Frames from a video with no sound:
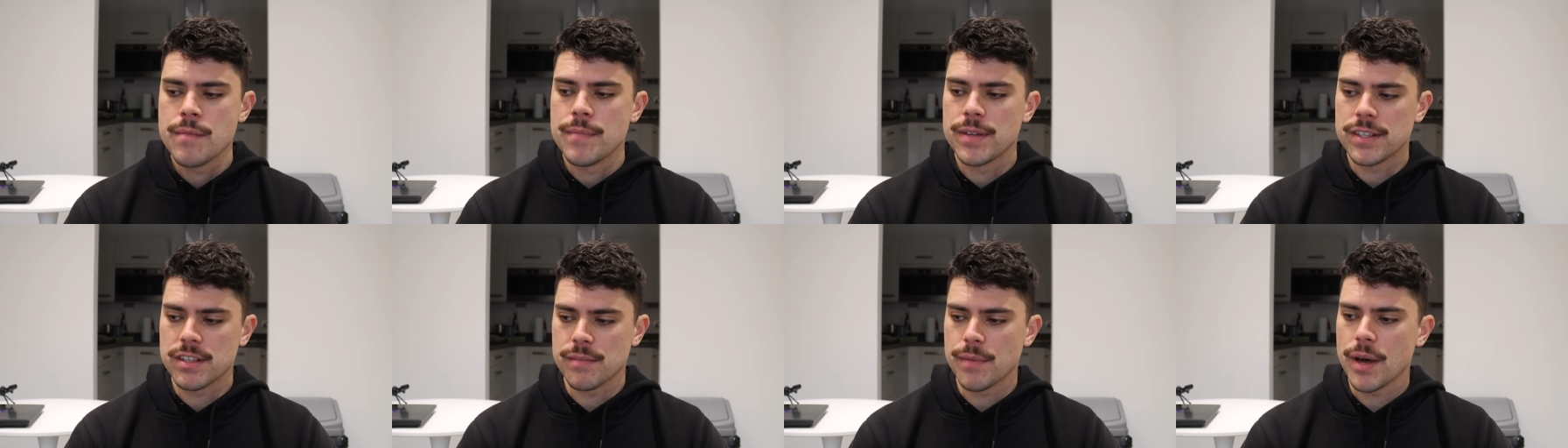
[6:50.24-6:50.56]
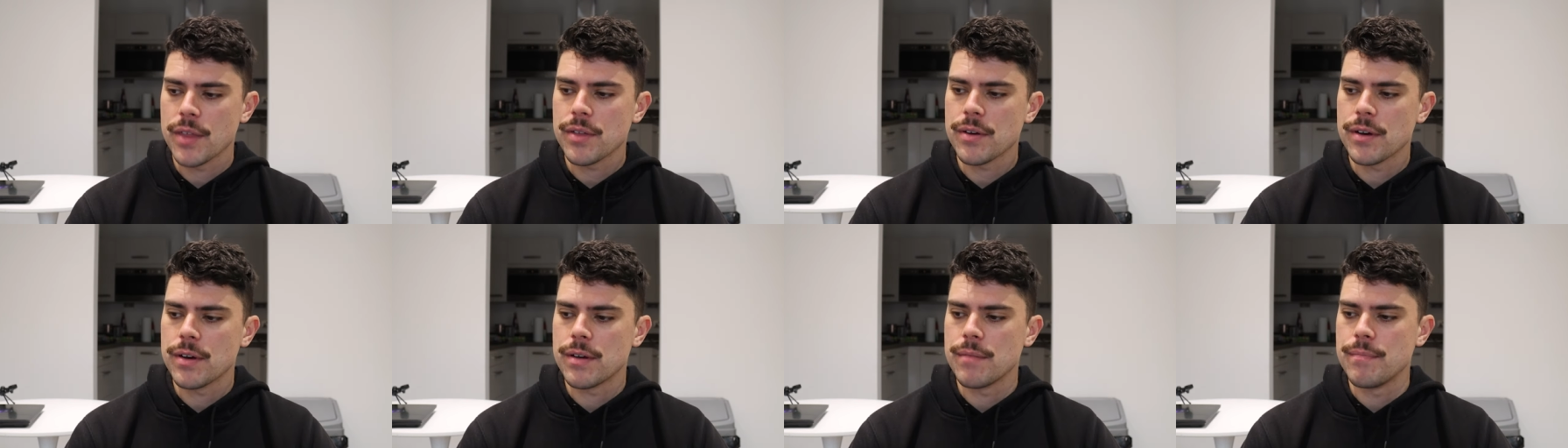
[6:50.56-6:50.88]
But some
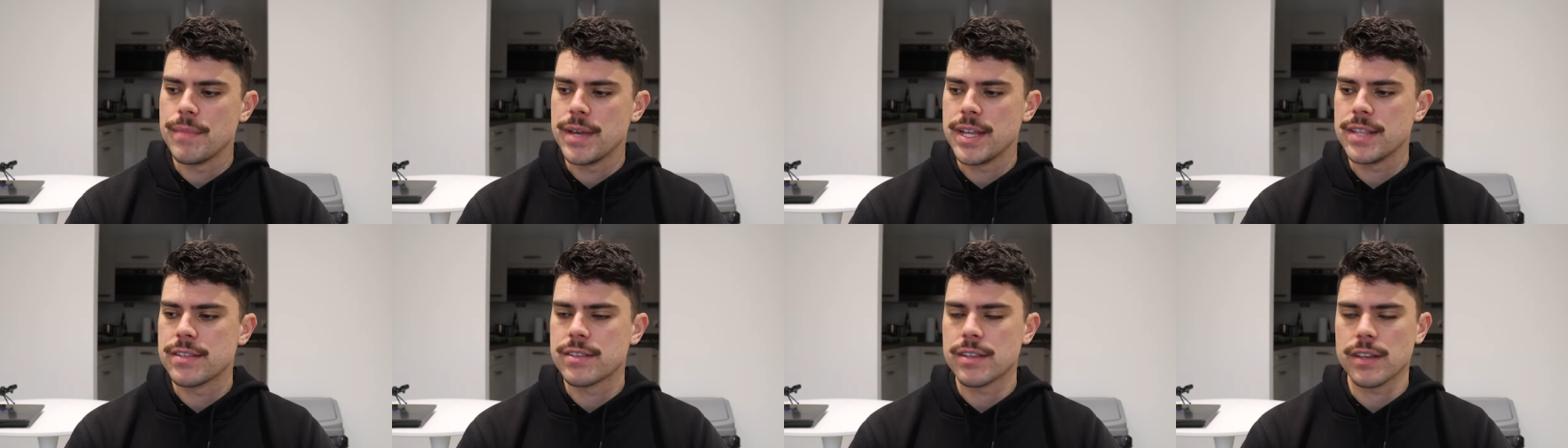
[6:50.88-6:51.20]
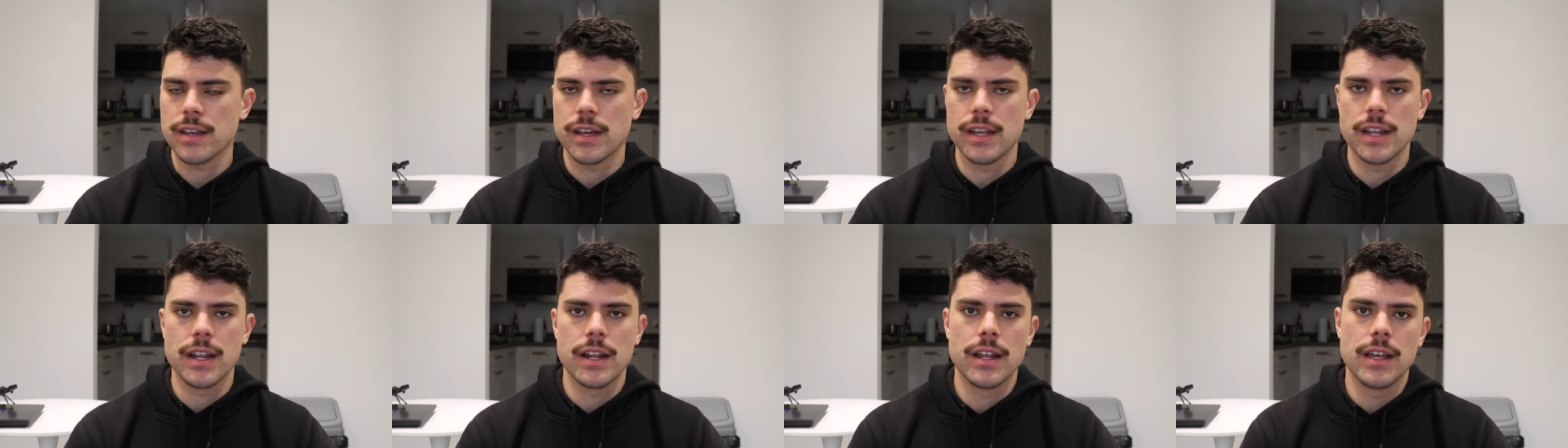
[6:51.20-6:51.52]
other mids,
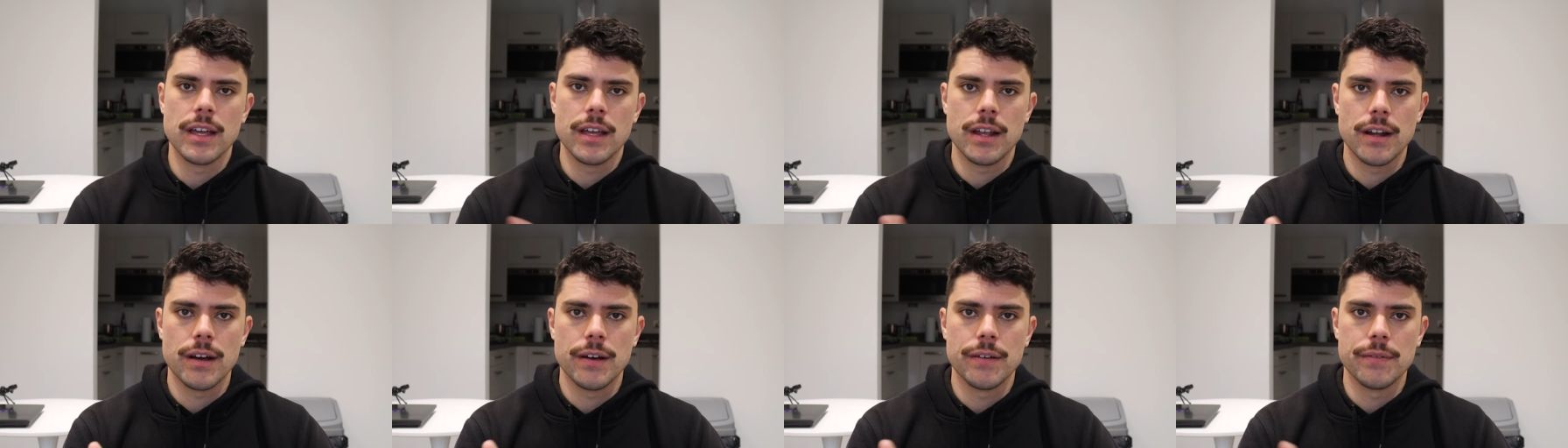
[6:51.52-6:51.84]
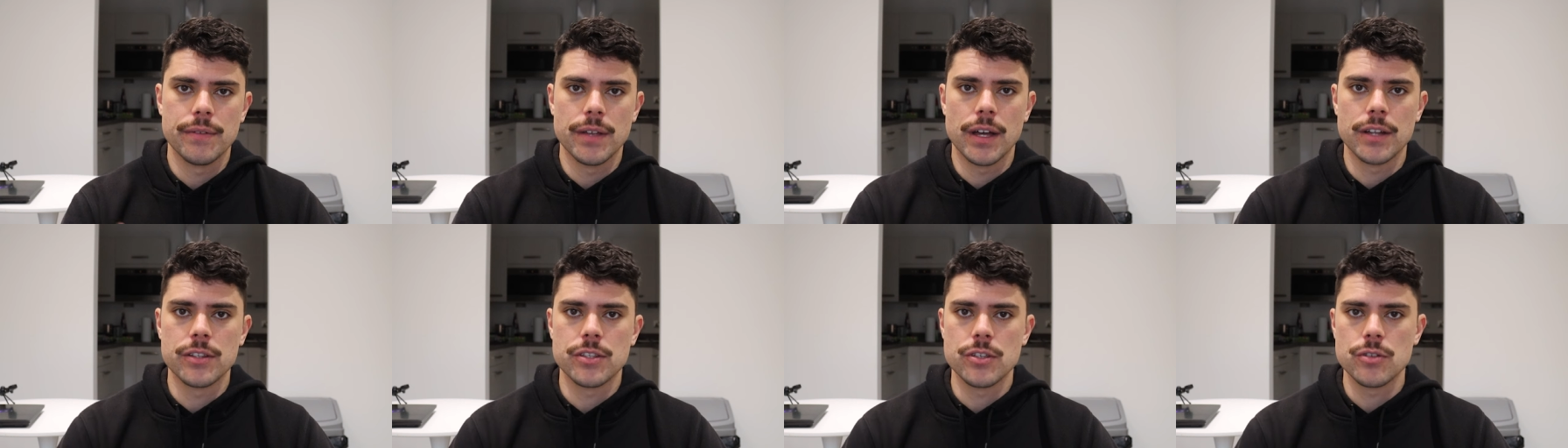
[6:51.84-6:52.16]
uh, and
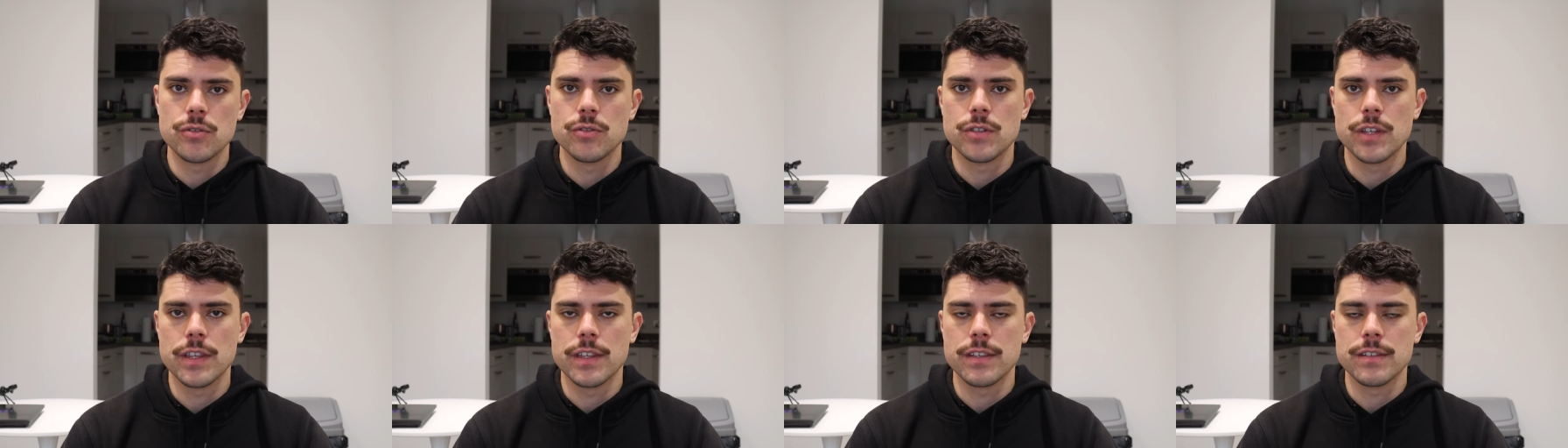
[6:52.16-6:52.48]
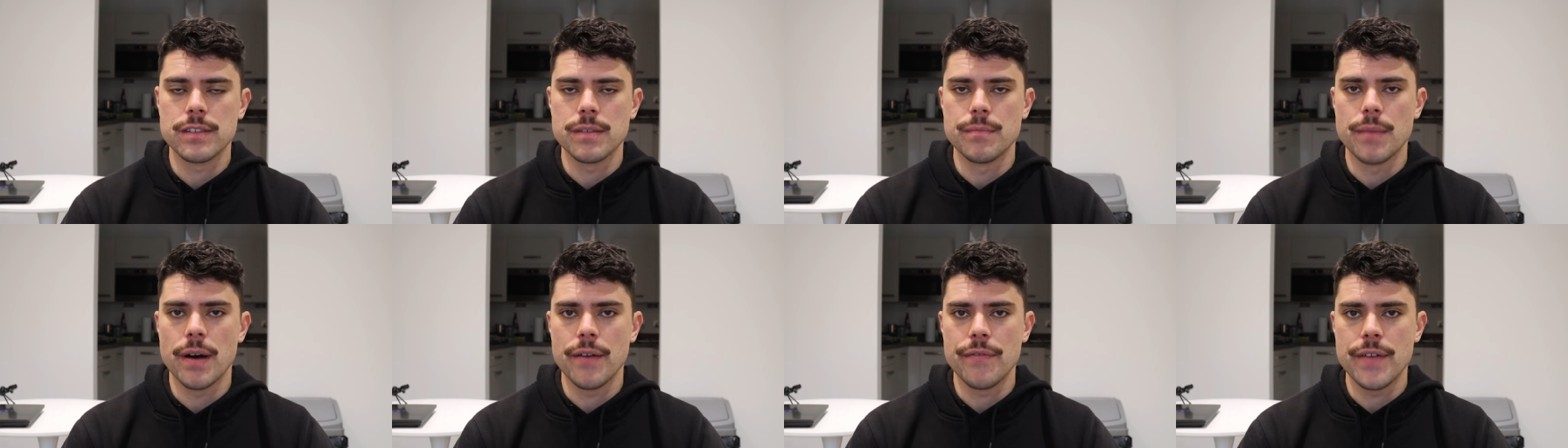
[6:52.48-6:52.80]
I, I do do
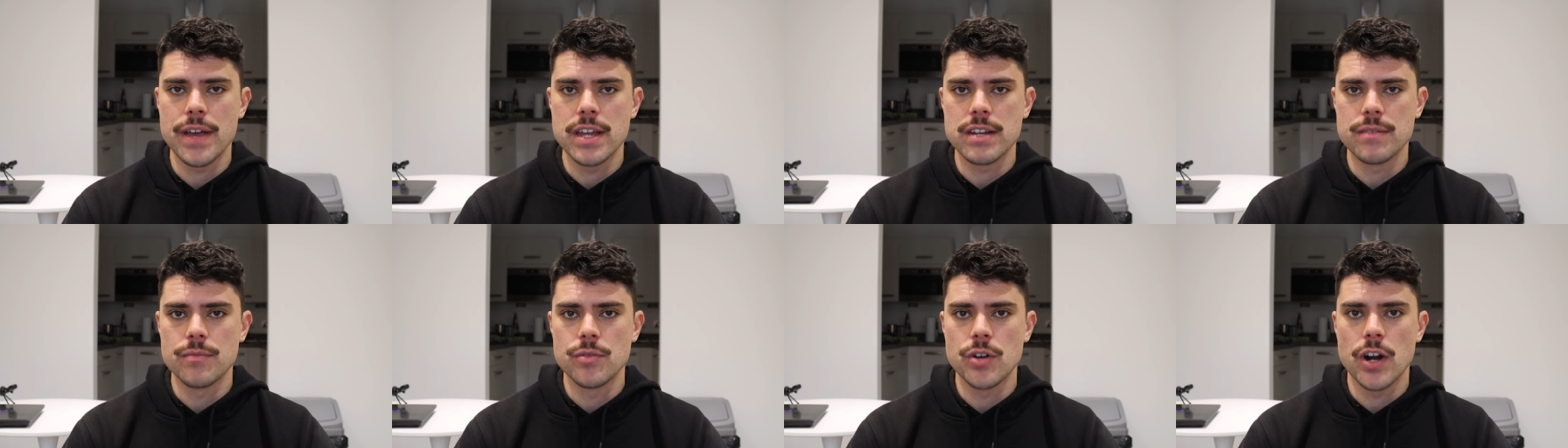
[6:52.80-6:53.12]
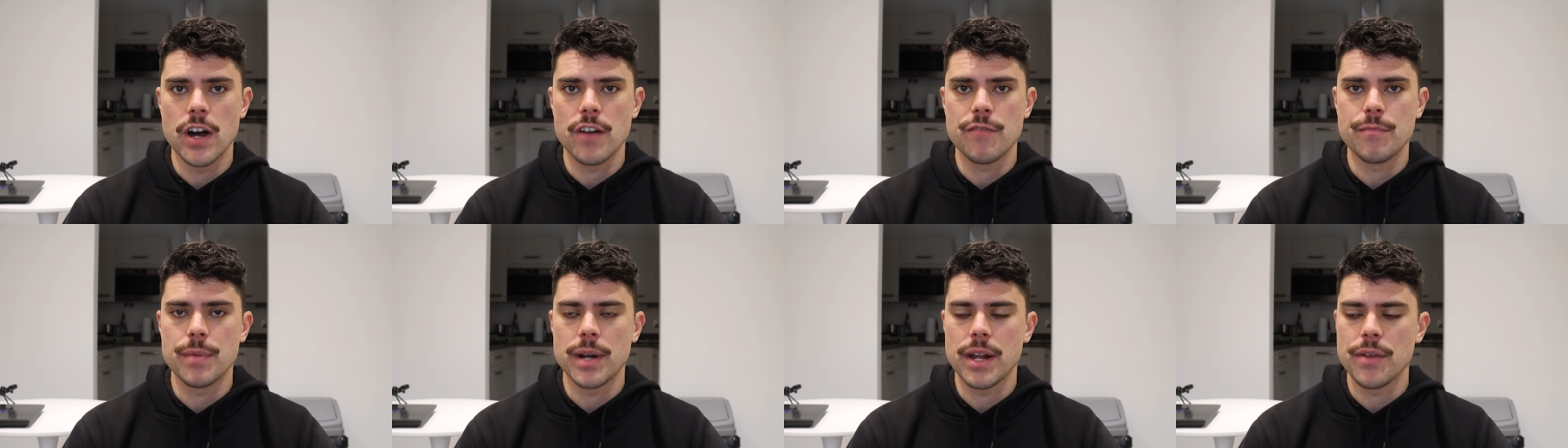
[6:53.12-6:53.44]
this in my Phantom
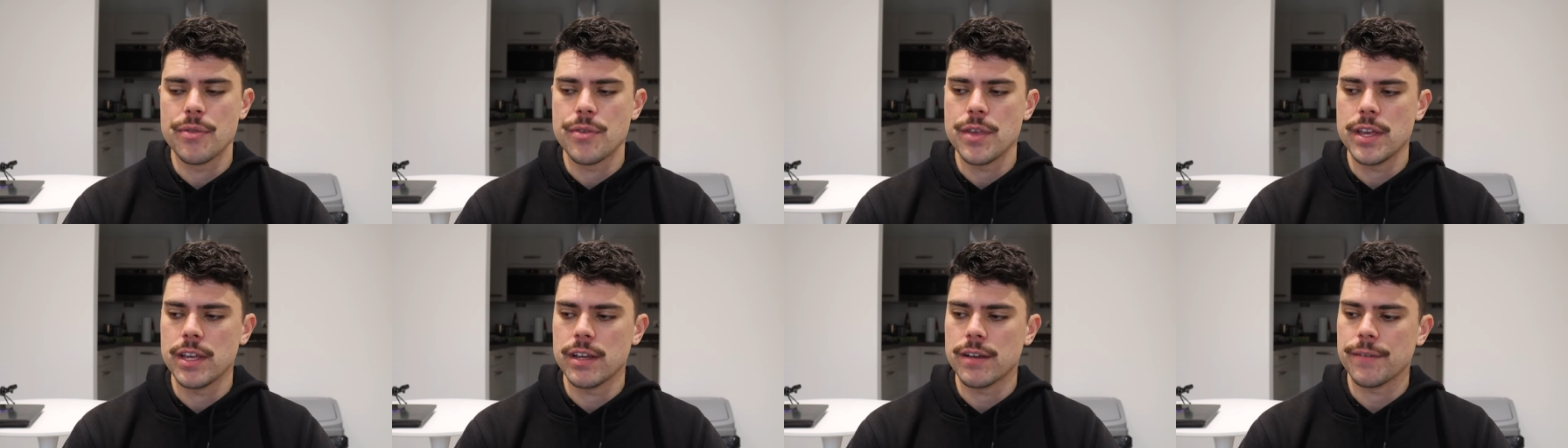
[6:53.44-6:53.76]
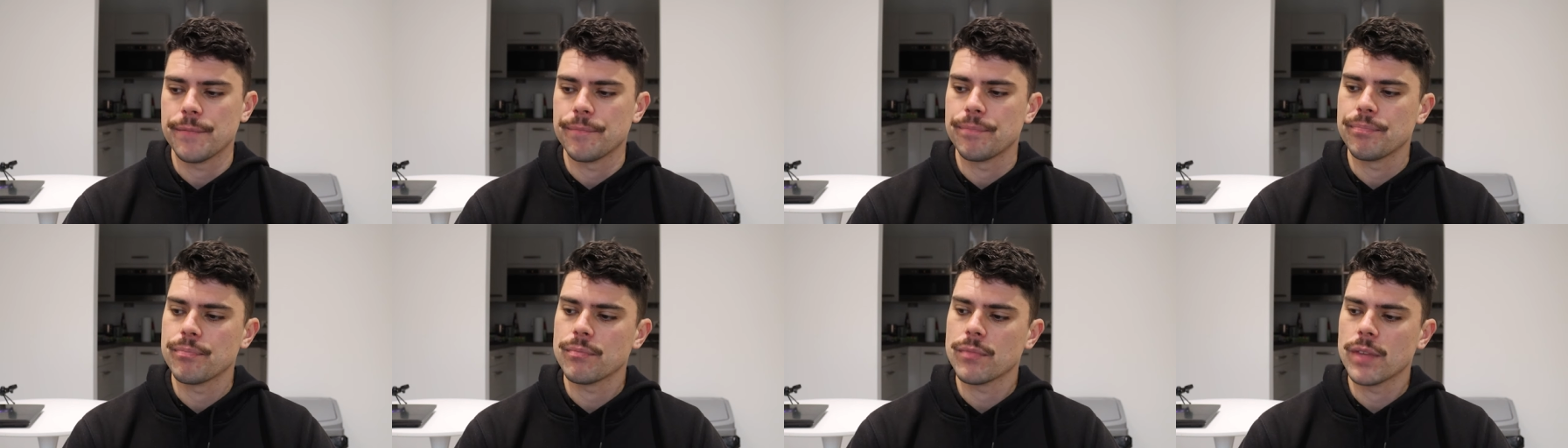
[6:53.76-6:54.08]
draft, but I think